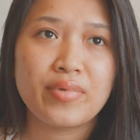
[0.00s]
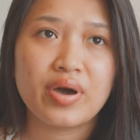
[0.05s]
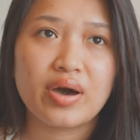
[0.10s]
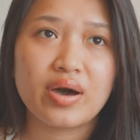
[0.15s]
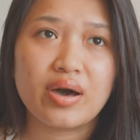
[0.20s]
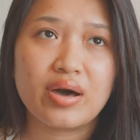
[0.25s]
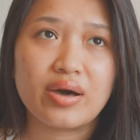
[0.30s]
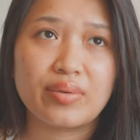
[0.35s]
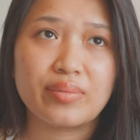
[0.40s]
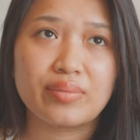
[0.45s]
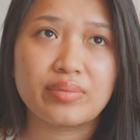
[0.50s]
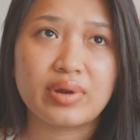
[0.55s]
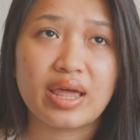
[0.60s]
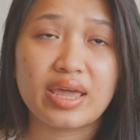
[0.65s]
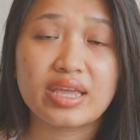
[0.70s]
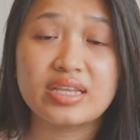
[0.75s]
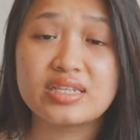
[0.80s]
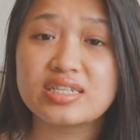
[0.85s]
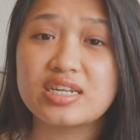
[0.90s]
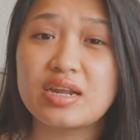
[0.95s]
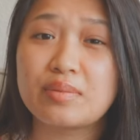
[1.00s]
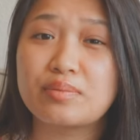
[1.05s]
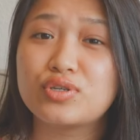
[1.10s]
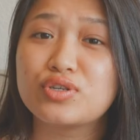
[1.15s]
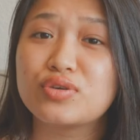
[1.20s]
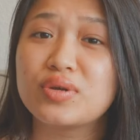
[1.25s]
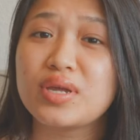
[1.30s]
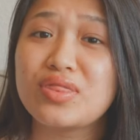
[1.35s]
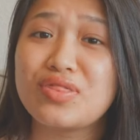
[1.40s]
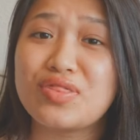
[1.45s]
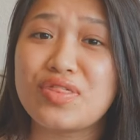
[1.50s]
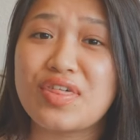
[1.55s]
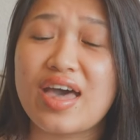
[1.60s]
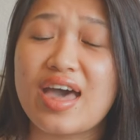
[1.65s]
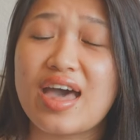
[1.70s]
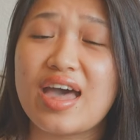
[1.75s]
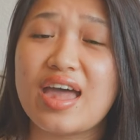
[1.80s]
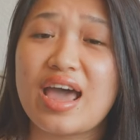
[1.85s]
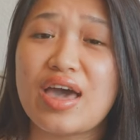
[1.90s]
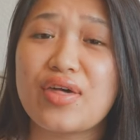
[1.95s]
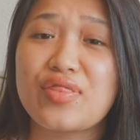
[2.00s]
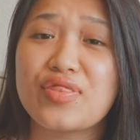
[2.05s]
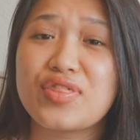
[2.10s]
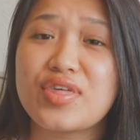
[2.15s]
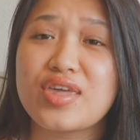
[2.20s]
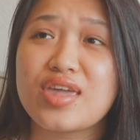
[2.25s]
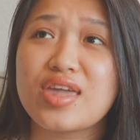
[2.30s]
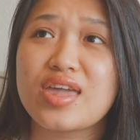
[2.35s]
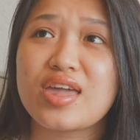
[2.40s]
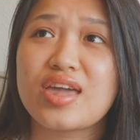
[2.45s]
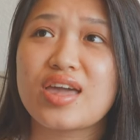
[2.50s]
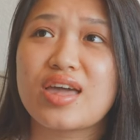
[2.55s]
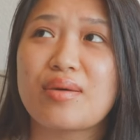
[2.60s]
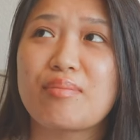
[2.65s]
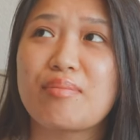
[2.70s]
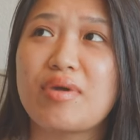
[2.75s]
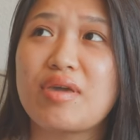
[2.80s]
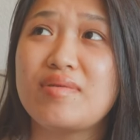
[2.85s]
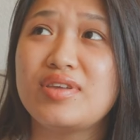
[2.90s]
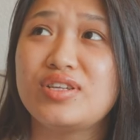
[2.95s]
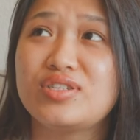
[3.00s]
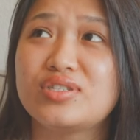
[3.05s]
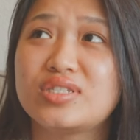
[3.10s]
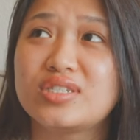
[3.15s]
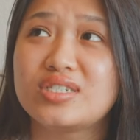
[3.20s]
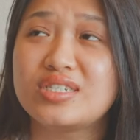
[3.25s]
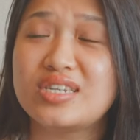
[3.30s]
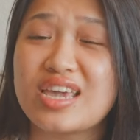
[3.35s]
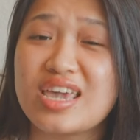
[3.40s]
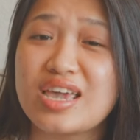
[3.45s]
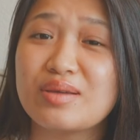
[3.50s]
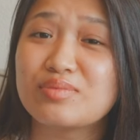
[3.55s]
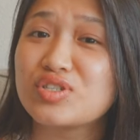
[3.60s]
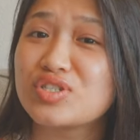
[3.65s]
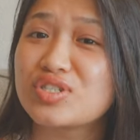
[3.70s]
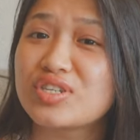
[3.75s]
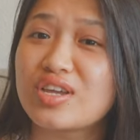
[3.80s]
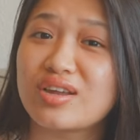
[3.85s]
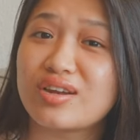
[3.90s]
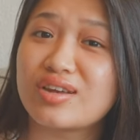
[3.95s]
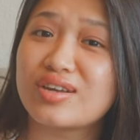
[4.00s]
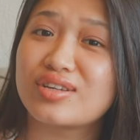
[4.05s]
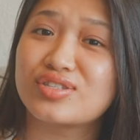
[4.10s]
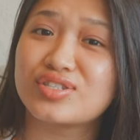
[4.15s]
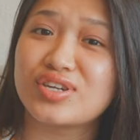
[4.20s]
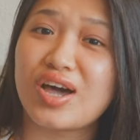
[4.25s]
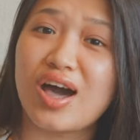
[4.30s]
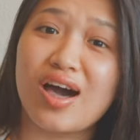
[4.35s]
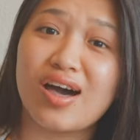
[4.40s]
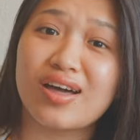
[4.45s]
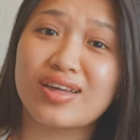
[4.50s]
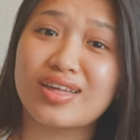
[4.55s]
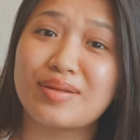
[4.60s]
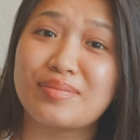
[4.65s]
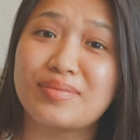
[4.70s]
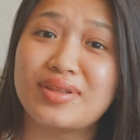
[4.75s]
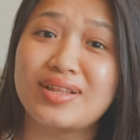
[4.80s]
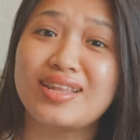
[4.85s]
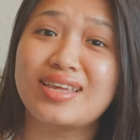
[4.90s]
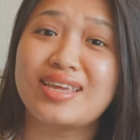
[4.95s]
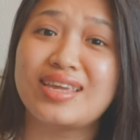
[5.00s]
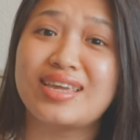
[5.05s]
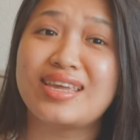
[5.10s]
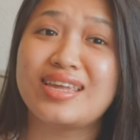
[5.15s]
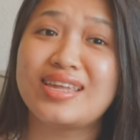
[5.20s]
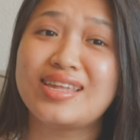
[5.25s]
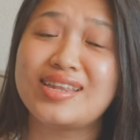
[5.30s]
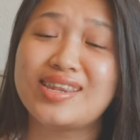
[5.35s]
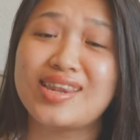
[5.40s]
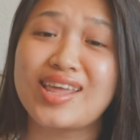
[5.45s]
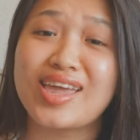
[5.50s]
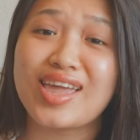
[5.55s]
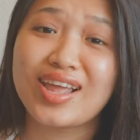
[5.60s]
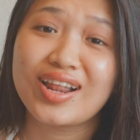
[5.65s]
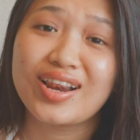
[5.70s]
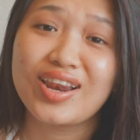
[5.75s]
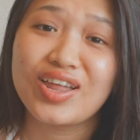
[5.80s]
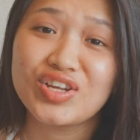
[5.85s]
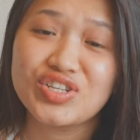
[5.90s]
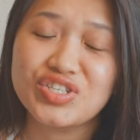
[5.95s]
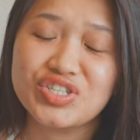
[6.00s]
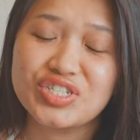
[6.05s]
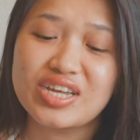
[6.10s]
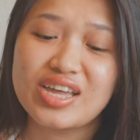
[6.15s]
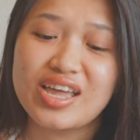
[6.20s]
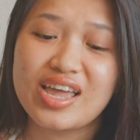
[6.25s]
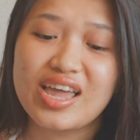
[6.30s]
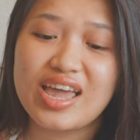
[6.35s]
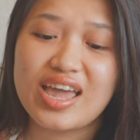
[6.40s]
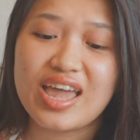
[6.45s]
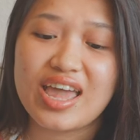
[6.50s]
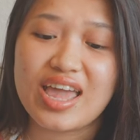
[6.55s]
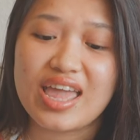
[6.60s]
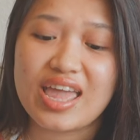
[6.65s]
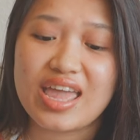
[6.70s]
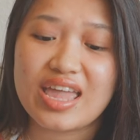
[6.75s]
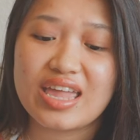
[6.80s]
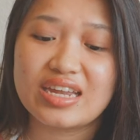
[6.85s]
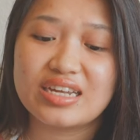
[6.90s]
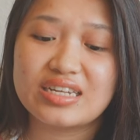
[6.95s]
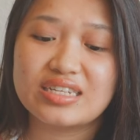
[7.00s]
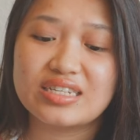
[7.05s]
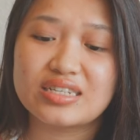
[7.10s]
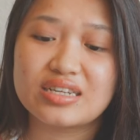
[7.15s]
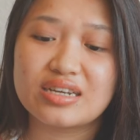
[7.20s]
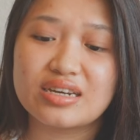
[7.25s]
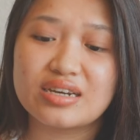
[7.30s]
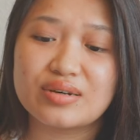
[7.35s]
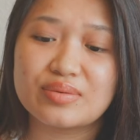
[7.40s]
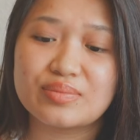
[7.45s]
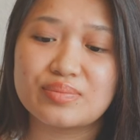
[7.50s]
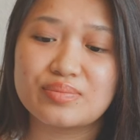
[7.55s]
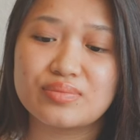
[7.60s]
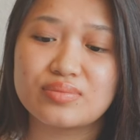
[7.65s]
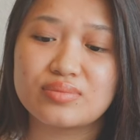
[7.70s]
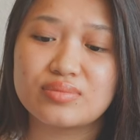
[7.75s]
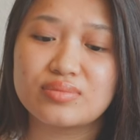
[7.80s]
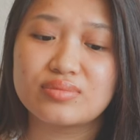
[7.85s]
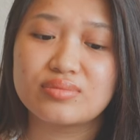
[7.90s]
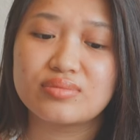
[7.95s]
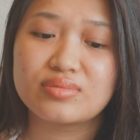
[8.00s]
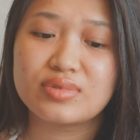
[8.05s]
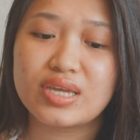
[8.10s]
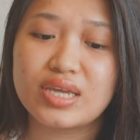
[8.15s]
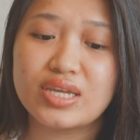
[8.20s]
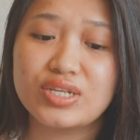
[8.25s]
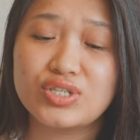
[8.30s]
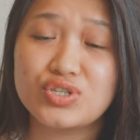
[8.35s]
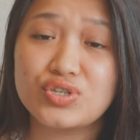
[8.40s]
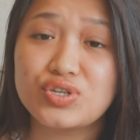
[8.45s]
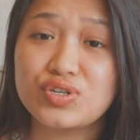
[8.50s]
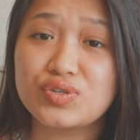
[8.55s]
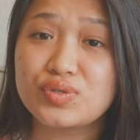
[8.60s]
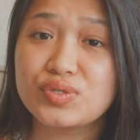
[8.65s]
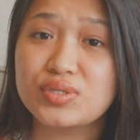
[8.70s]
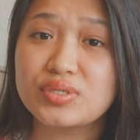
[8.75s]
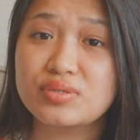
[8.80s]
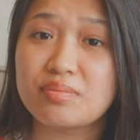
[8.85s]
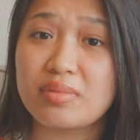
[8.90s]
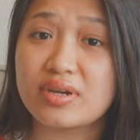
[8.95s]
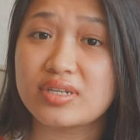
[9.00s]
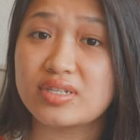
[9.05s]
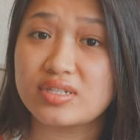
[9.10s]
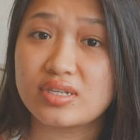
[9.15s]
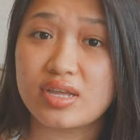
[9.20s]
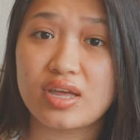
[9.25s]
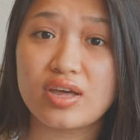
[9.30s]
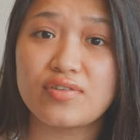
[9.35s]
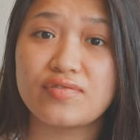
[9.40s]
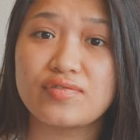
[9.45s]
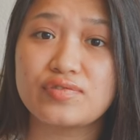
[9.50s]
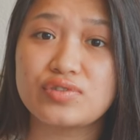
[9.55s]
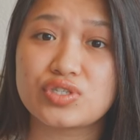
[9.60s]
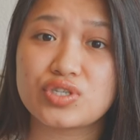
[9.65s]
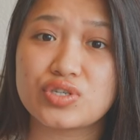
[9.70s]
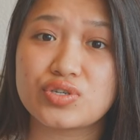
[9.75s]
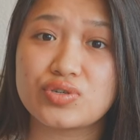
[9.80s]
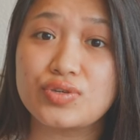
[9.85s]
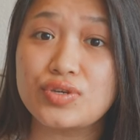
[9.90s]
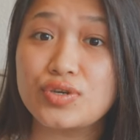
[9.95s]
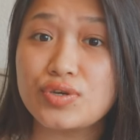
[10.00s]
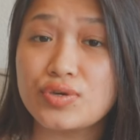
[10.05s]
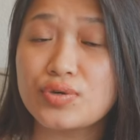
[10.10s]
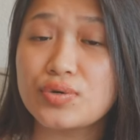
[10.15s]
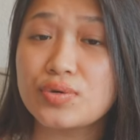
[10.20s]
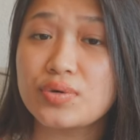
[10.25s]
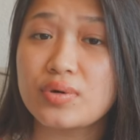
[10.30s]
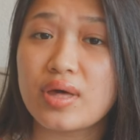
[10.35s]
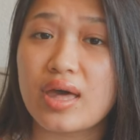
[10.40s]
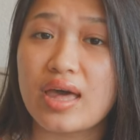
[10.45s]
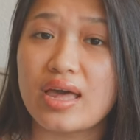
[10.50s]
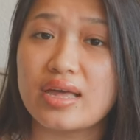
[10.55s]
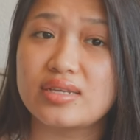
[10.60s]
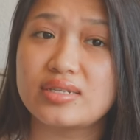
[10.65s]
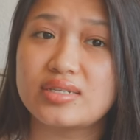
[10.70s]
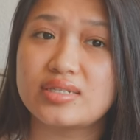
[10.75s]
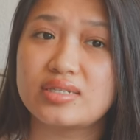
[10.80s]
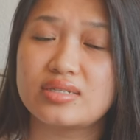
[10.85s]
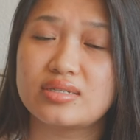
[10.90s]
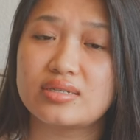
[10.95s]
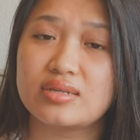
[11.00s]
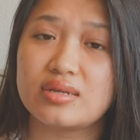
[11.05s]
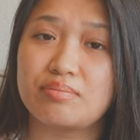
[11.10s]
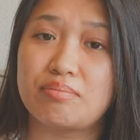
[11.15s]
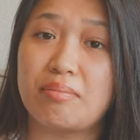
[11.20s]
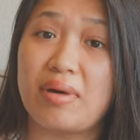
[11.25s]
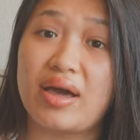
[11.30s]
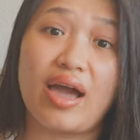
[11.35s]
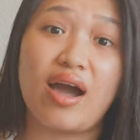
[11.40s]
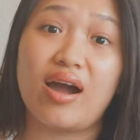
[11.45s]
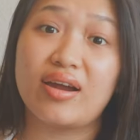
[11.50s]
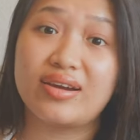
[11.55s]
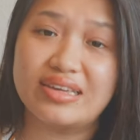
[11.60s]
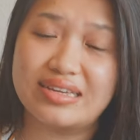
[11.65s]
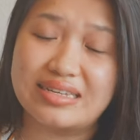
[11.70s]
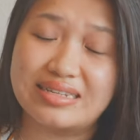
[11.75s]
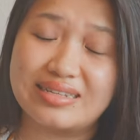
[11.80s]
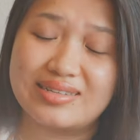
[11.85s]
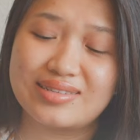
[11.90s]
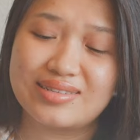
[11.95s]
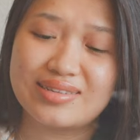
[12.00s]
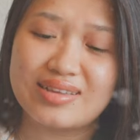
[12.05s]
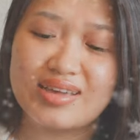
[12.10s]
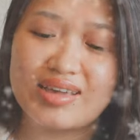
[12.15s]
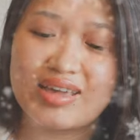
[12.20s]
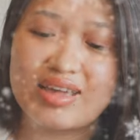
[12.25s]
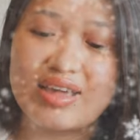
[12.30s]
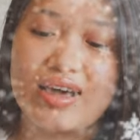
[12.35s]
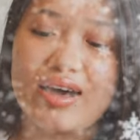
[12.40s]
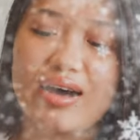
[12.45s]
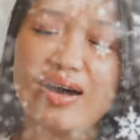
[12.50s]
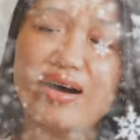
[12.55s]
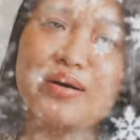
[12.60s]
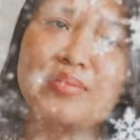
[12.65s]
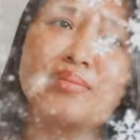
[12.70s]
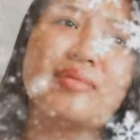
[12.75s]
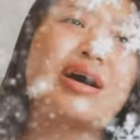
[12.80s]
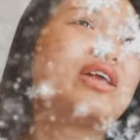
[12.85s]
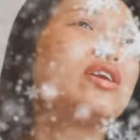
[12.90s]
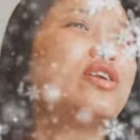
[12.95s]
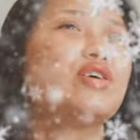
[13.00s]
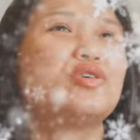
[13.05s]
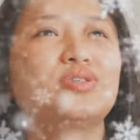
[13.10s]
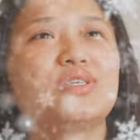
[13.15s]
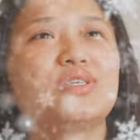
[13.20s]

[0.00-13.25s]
um, like instead of doing that, I think maybe today I'm just gonna talk completely in English and um, introduce myself to you as my audience. Um, I know